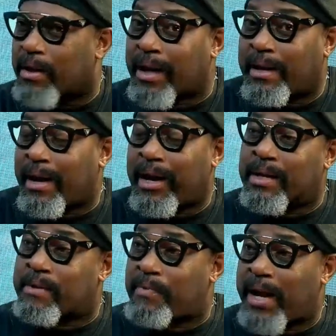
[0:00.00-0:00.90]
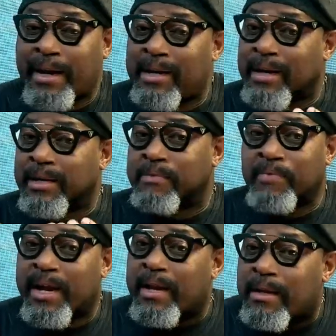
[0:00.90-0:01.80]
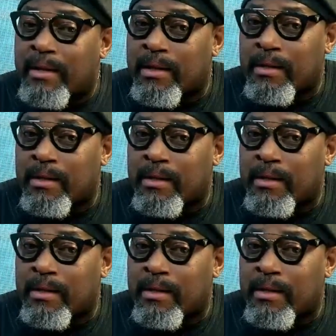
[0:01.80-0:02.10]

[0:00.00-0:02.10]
Can I identify? I can't identify any